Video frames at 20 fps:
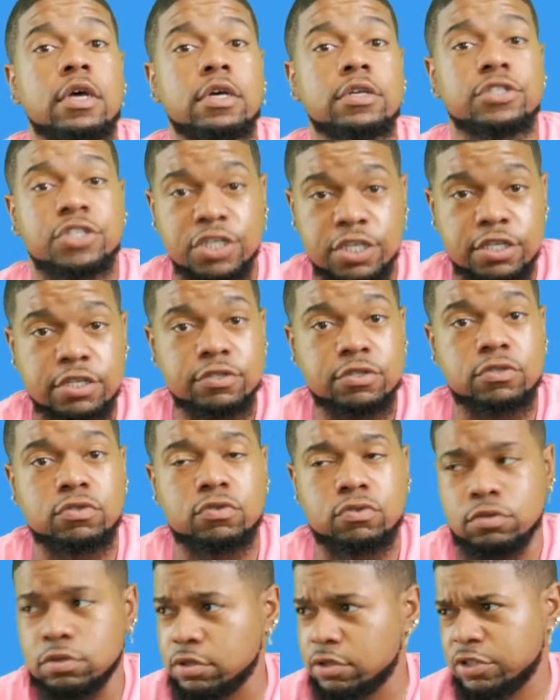
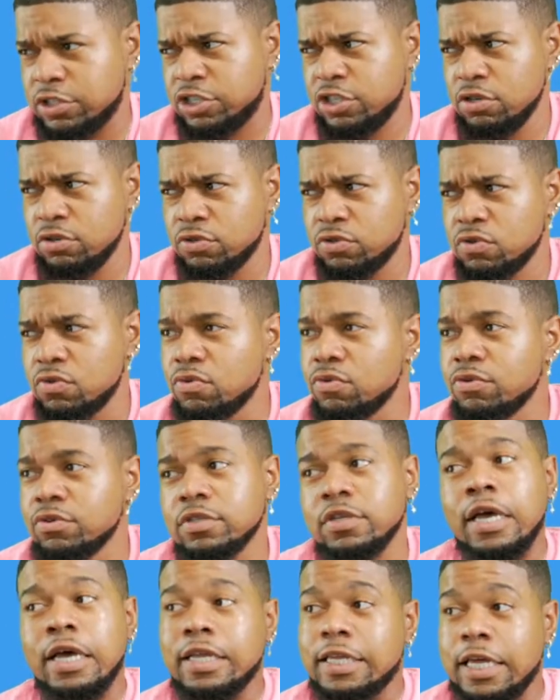Is she a
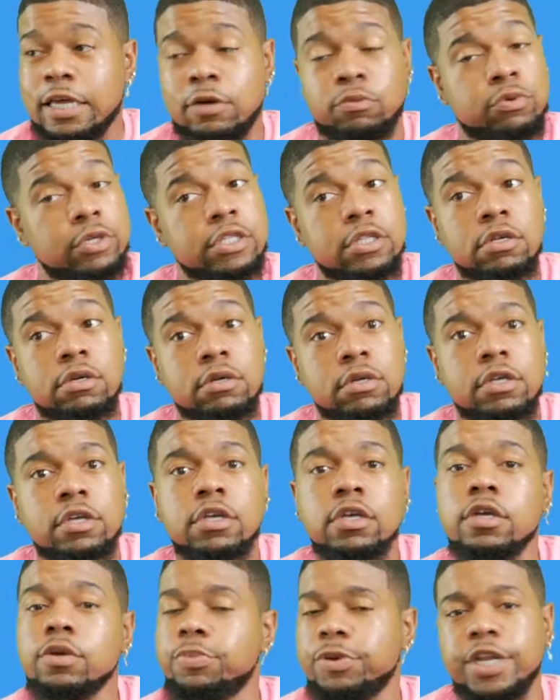Taurus? We love to
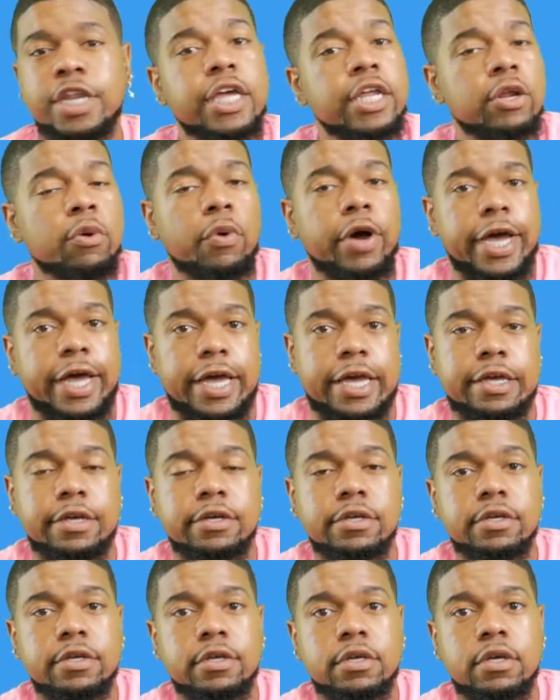eat. But anyway,
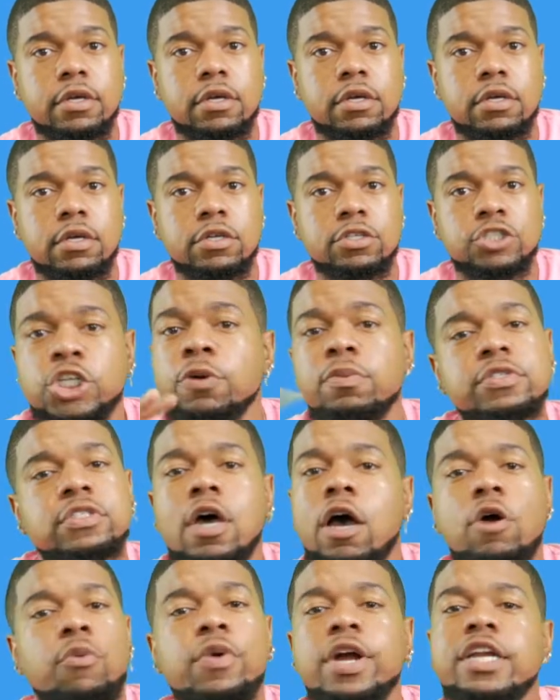she
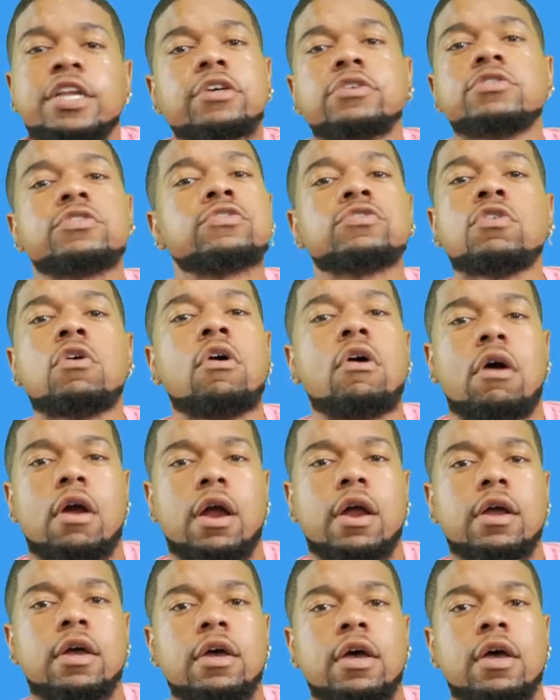already a star.